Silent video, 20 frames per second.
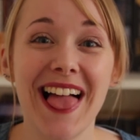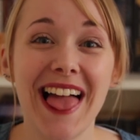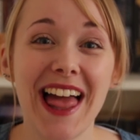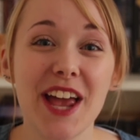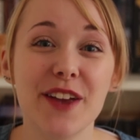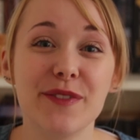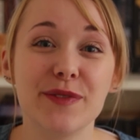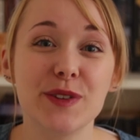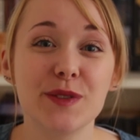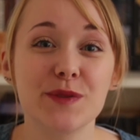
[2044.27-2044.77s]

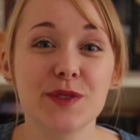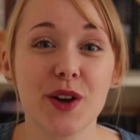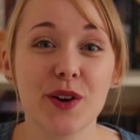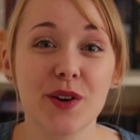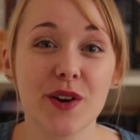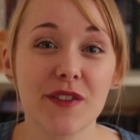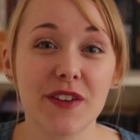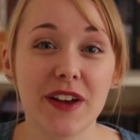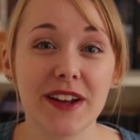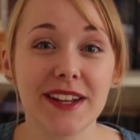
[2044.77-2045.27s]
If you know
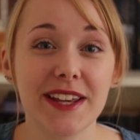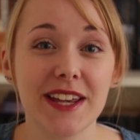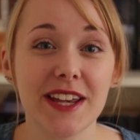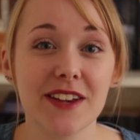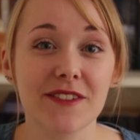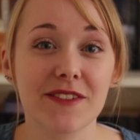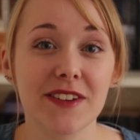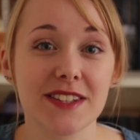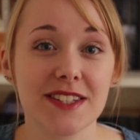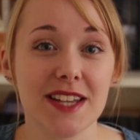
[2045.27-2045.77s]
of
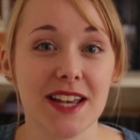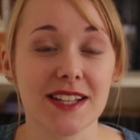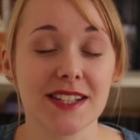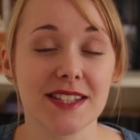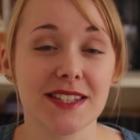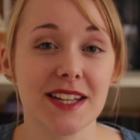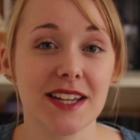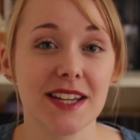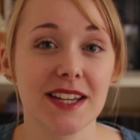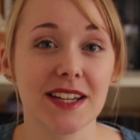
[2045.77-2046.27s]
any
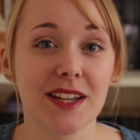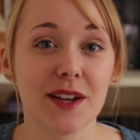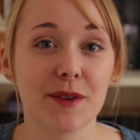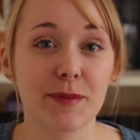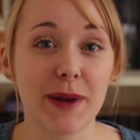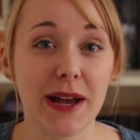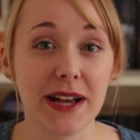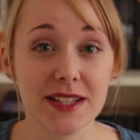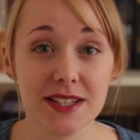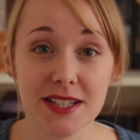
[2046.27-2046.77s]
fantastic
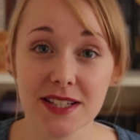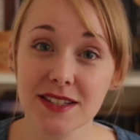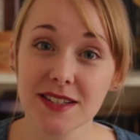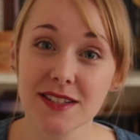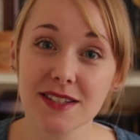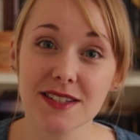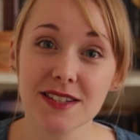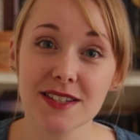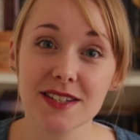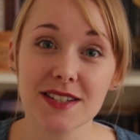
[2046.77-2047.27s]

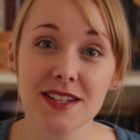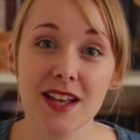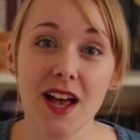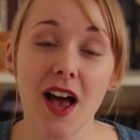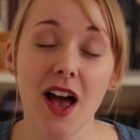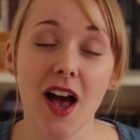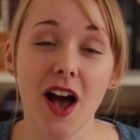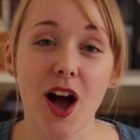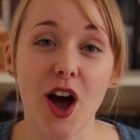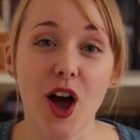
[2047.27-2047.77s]
patterns
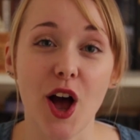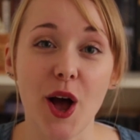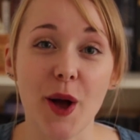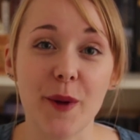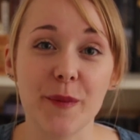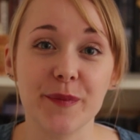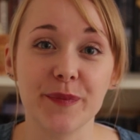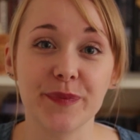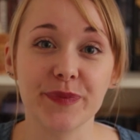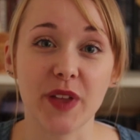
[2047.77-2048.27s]

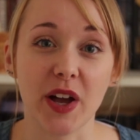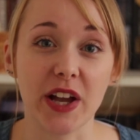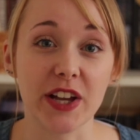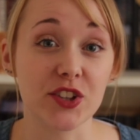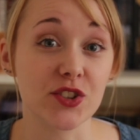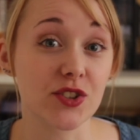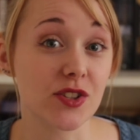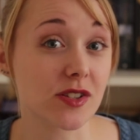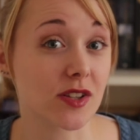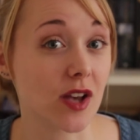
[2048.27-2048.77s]
that I
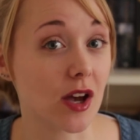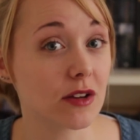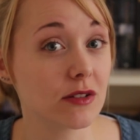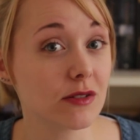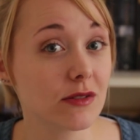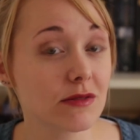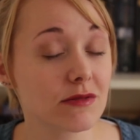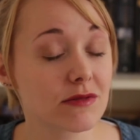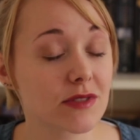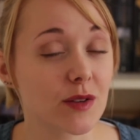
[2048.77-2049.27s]
can
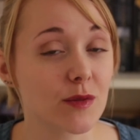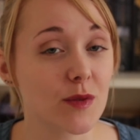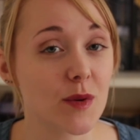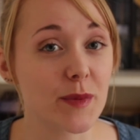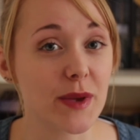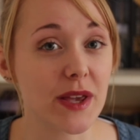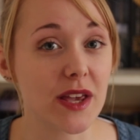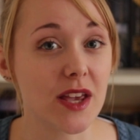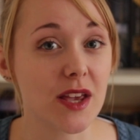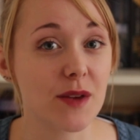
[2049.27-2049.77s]
sew that would
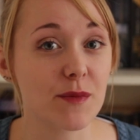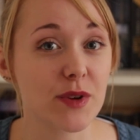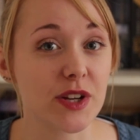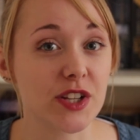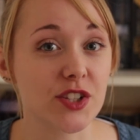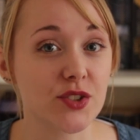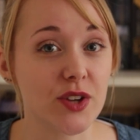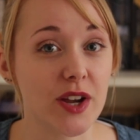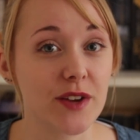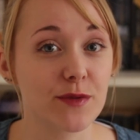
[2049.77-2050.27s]
be pretty
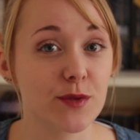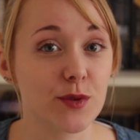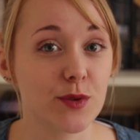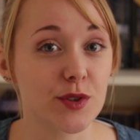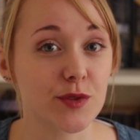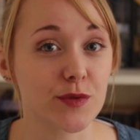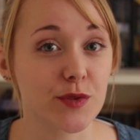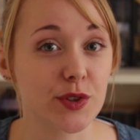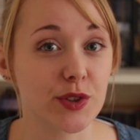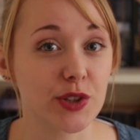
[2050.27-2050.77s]

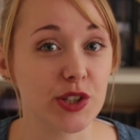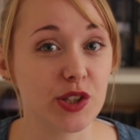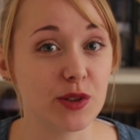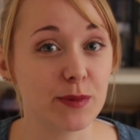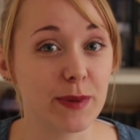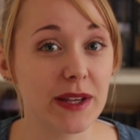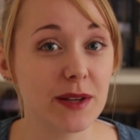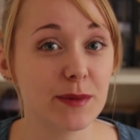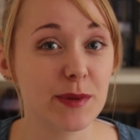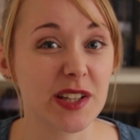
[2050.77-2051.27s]
straightforward for a
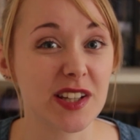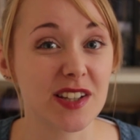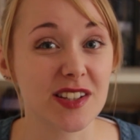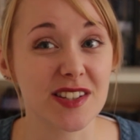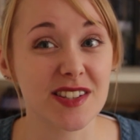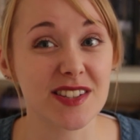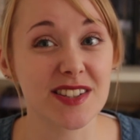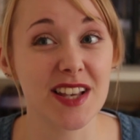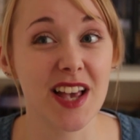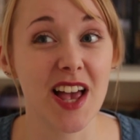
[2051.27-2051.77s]
newbie,
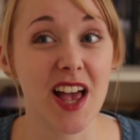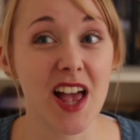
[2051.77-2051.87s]
because